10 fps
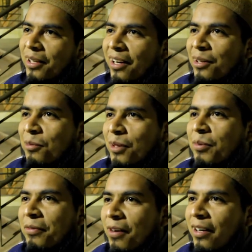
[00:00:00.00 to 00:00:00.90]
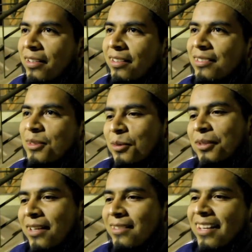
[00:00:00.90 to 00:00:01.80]
I don't want to be fired, so
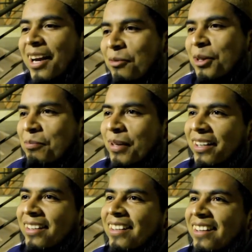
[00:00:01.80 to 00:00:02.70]
yes, I want to pray.